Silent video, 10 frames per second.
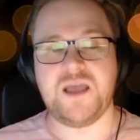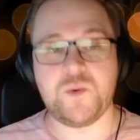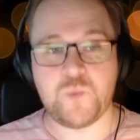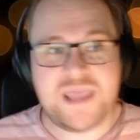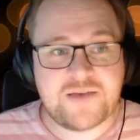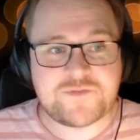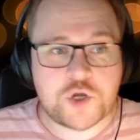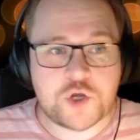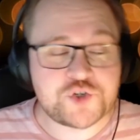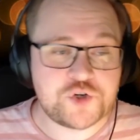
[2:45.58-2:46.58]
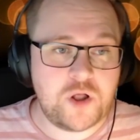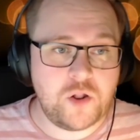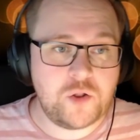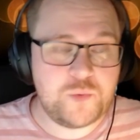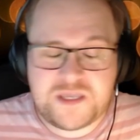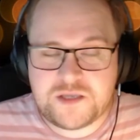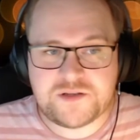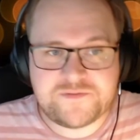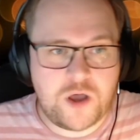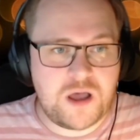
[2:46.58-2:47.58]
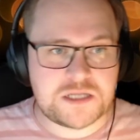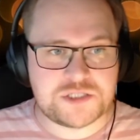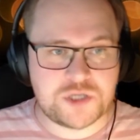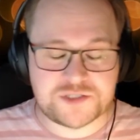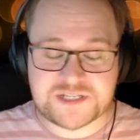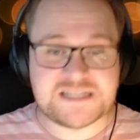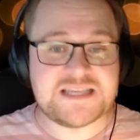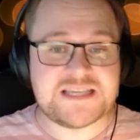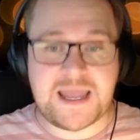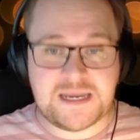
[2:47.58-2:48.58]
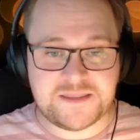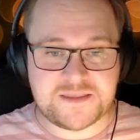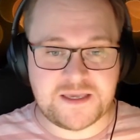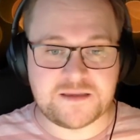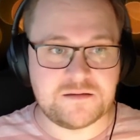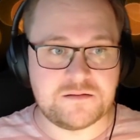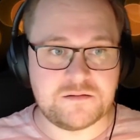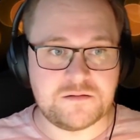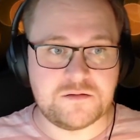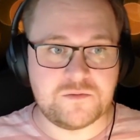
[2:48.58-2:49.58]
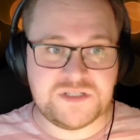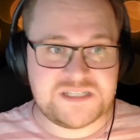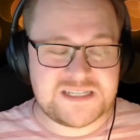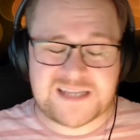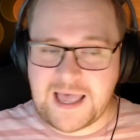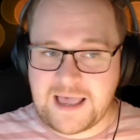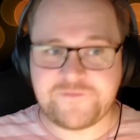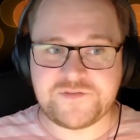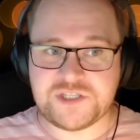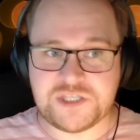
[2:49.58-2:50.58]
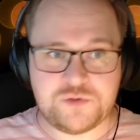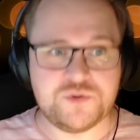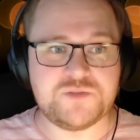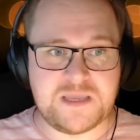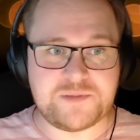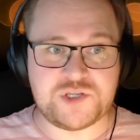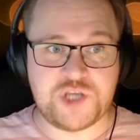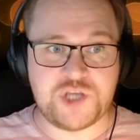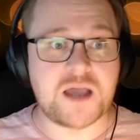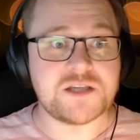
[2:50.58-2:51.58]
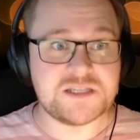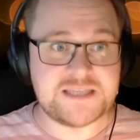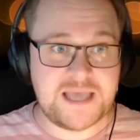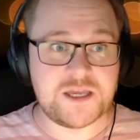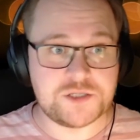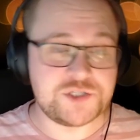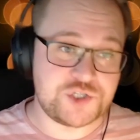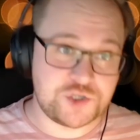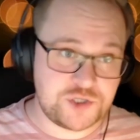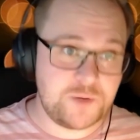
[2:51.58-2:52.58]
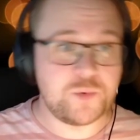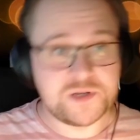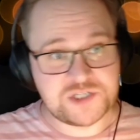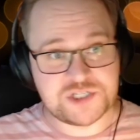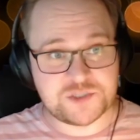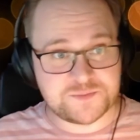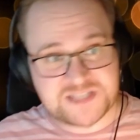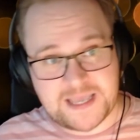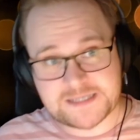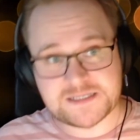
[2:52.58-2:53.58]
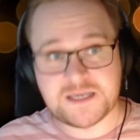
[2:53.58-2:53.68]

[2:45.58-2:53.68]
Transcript: And we have control. We could have got our daughter into anything. We didn't have to use Baby Shark to get her to shut up when she's upset,